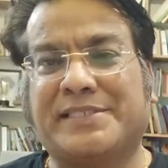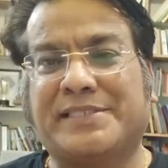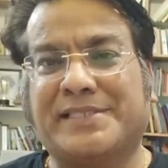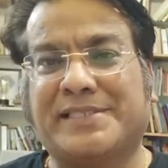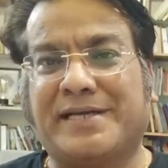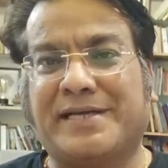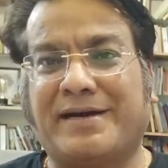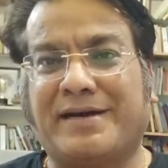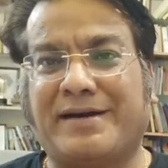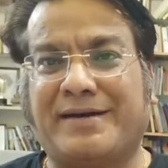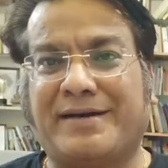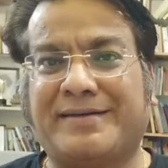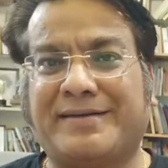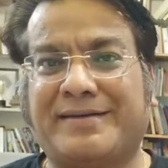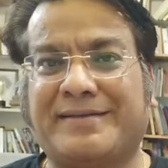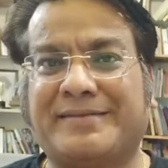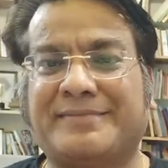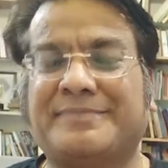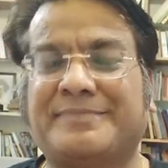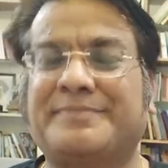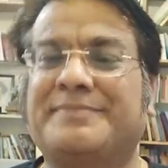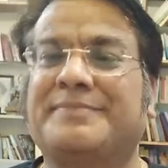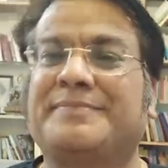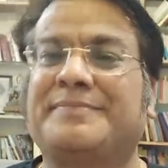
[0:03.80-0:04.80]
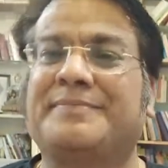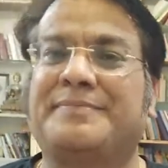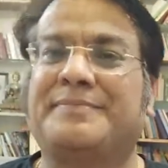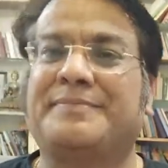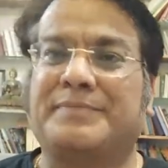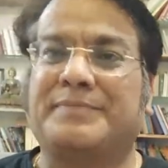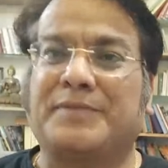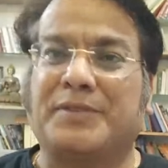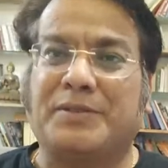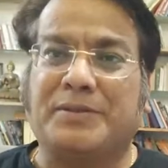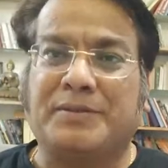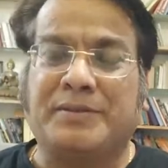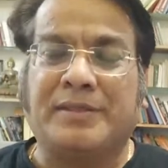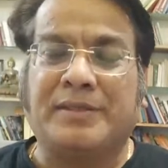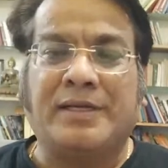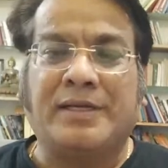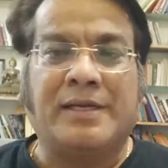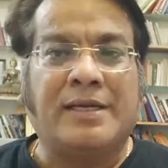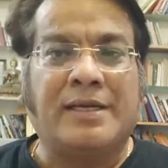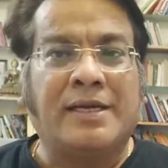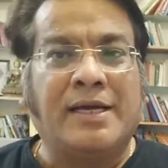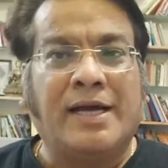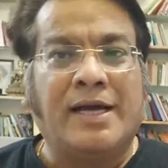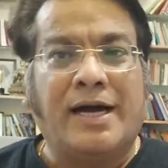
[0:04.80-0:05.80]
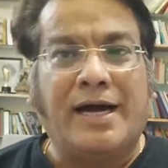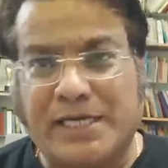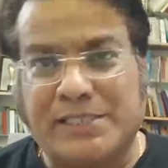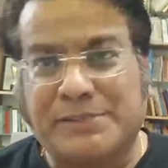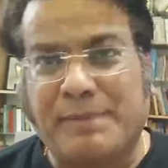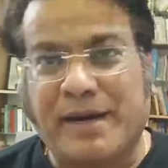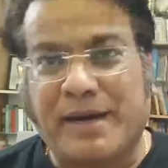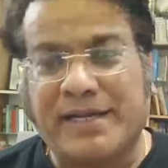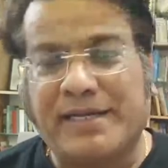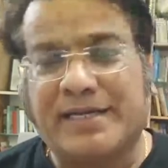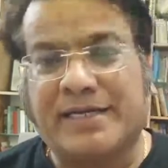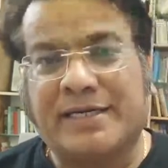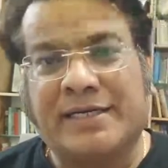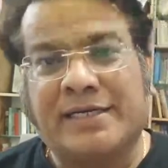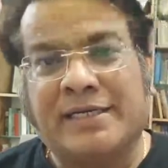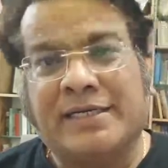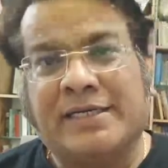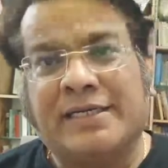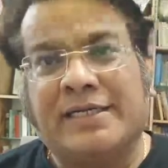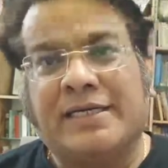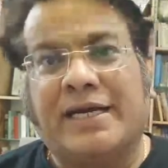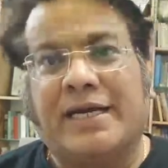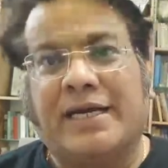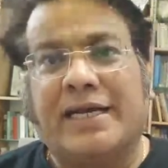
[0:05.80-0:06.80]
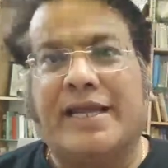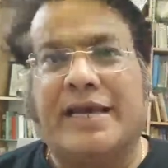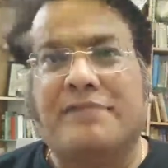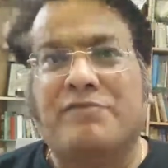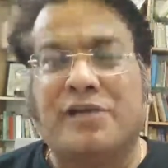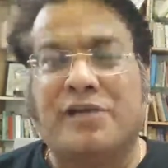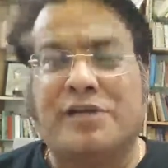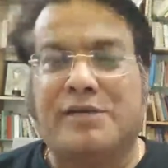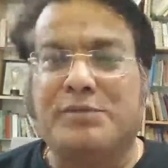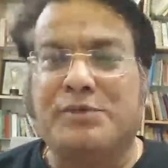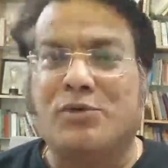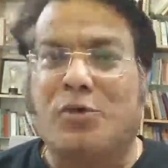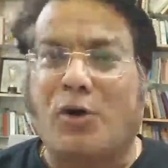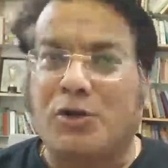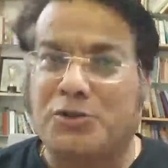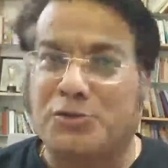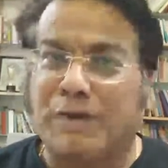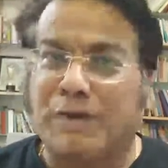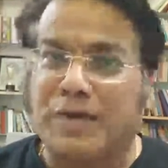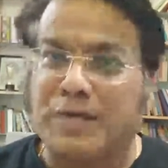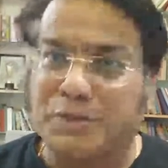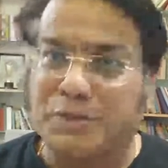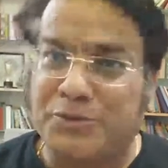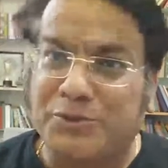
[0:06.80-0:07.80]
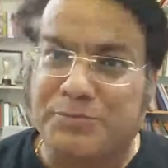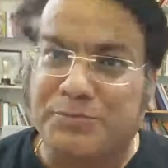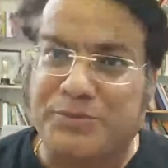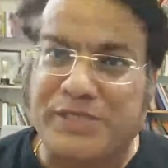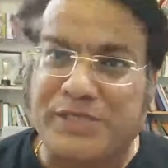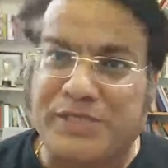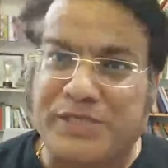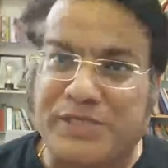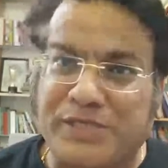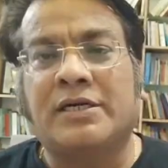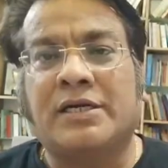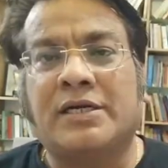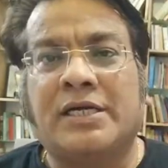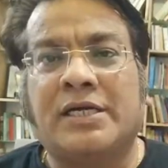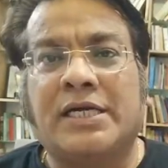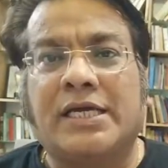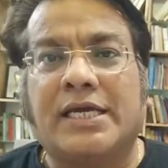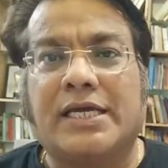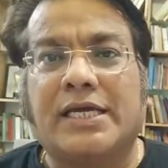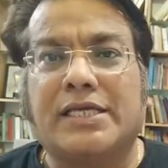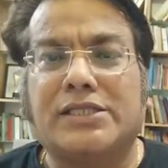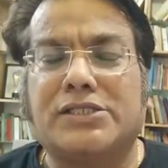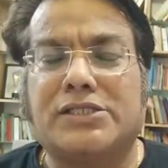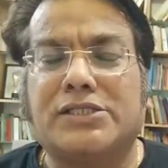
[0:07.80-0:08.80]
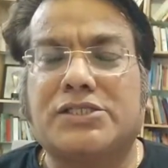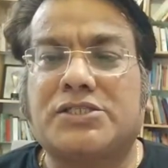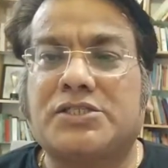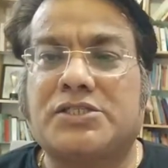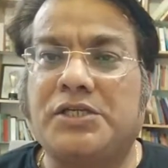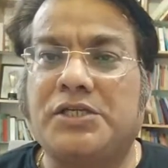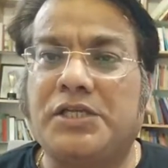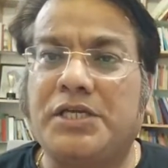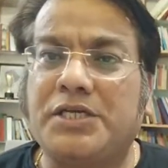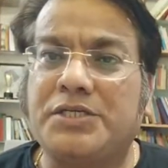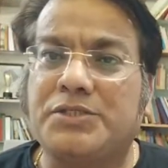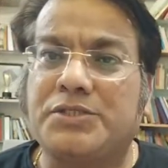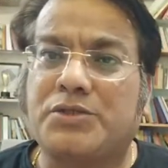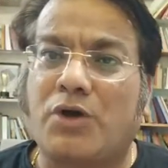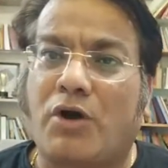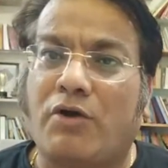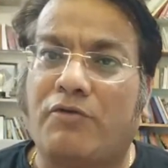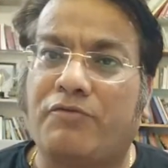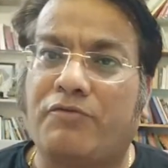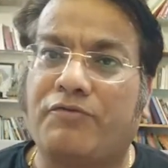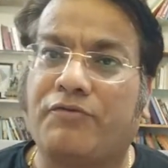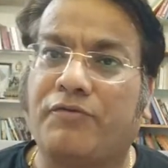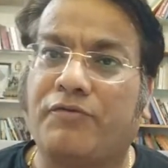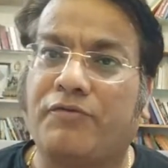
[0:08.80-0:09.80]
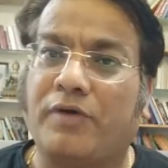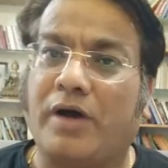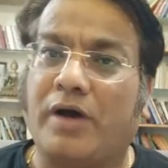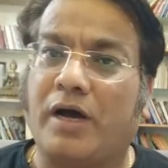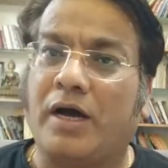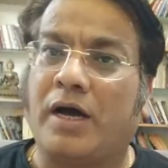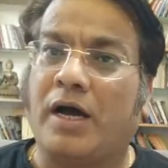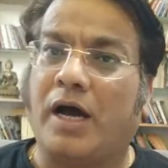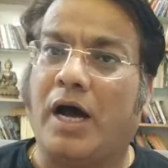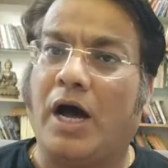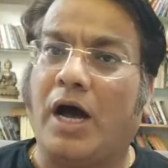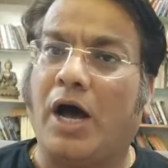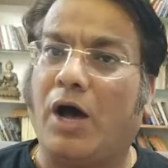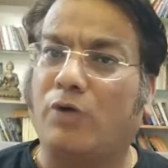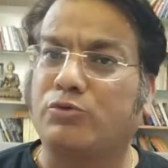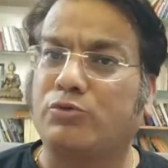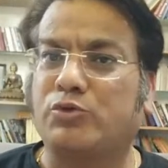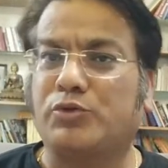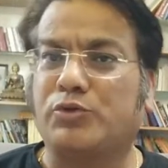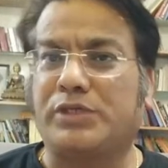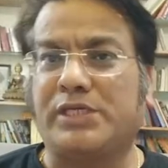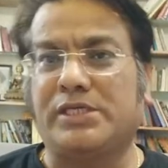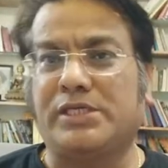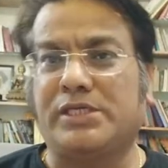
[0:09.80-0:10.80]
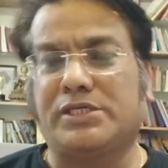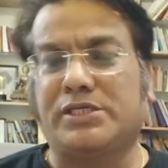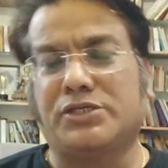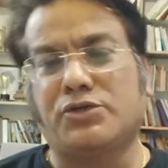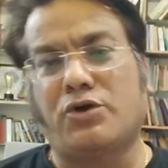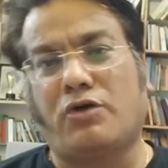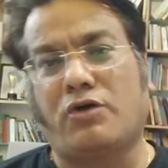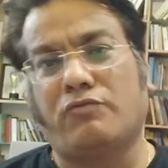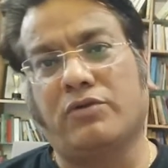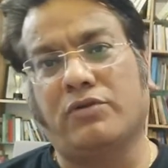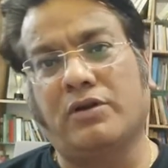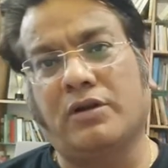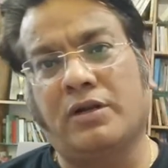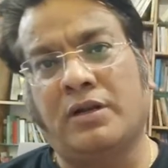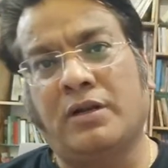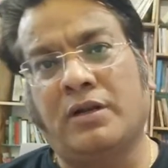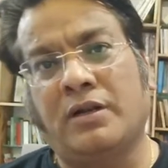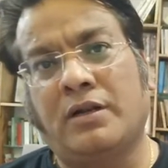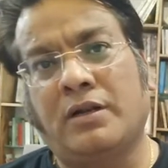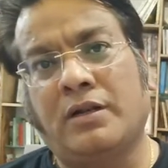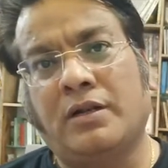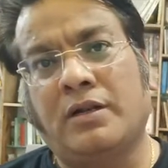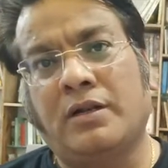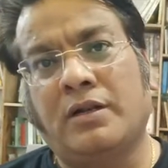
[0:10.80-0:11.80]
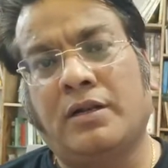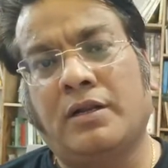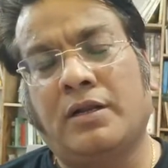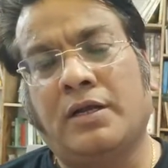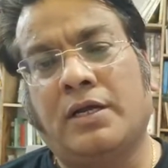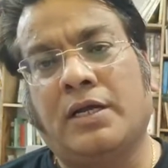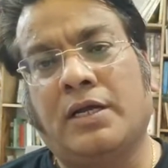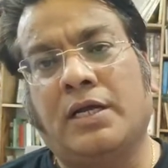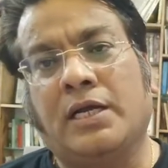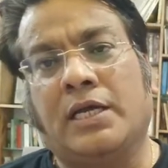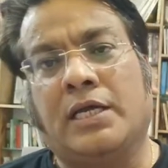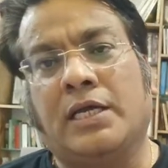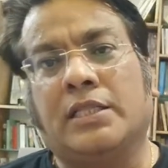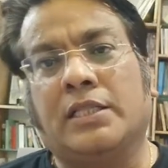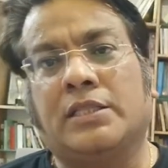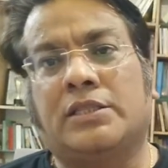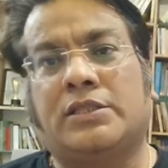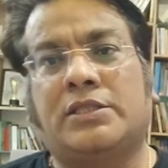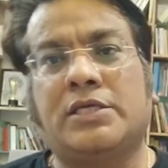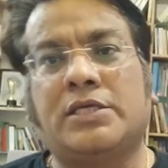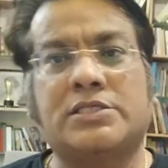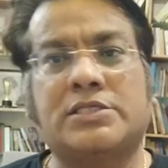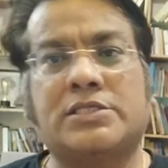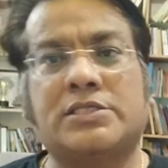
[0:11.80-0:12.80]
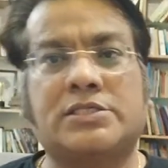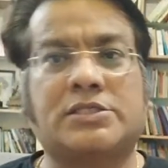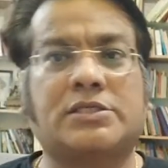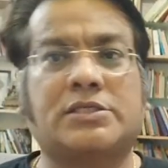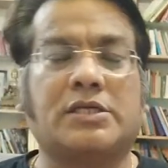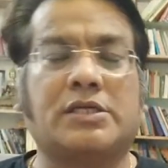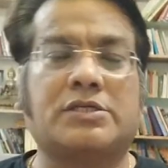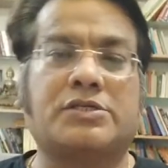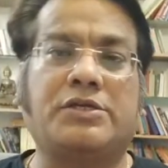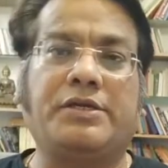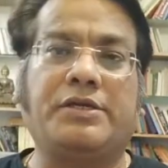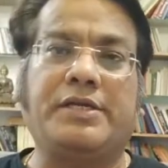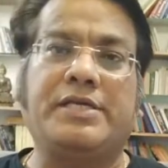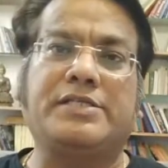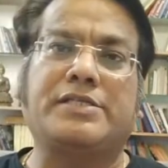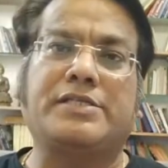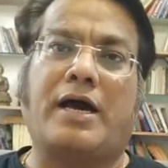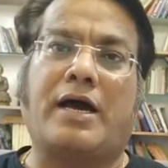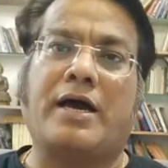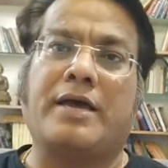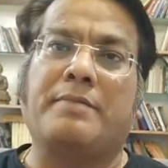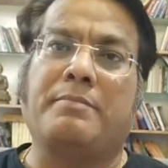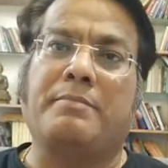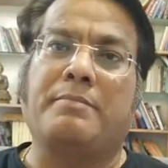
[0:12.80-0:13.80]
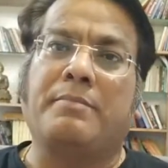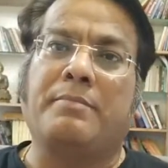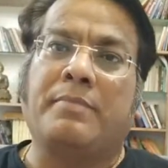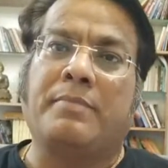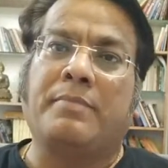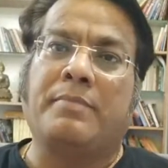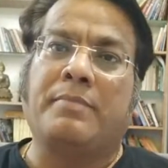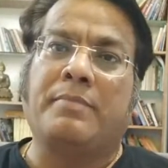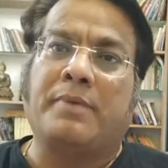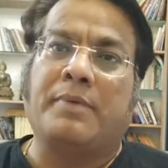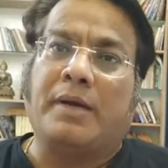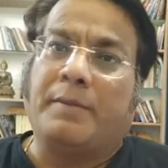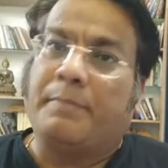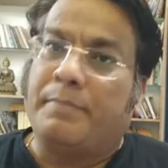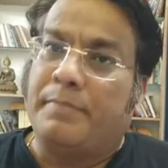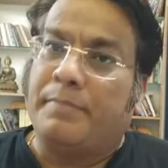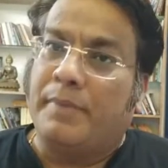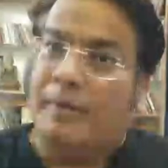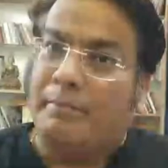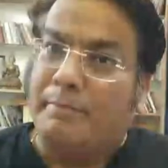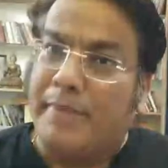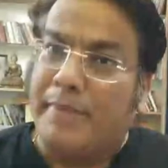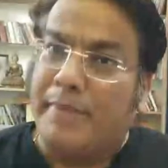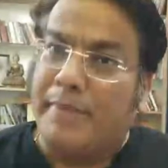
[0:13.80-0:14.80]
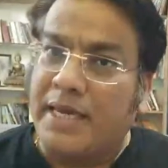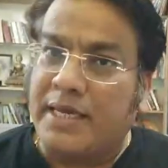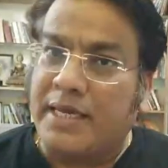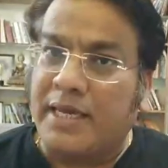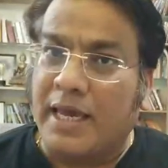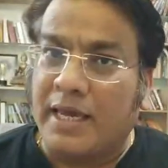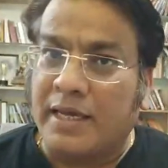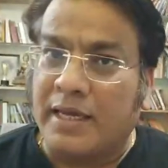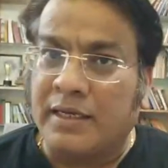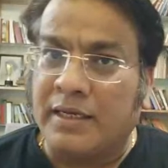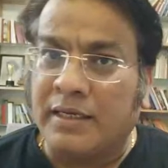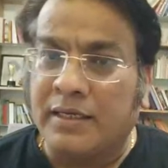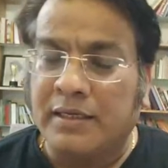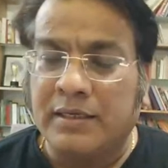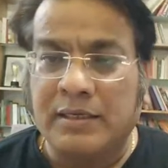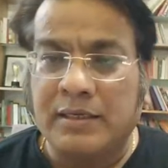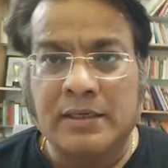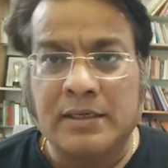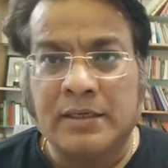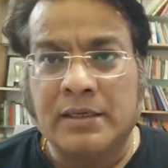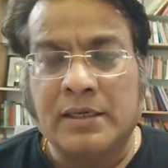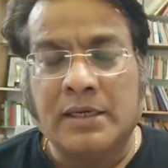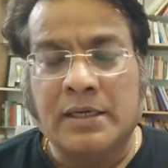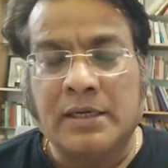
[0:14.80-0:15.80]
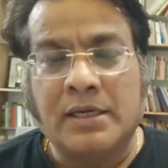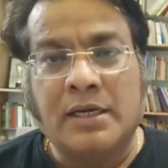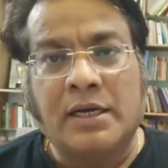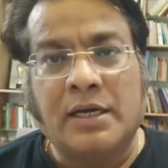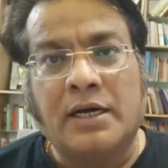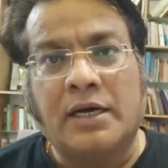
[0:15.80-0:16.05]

Namaskar. I'm Dr. Mukesh Parik, and I welcome. This is the first lecture in the series of how to read a novel. This series I am making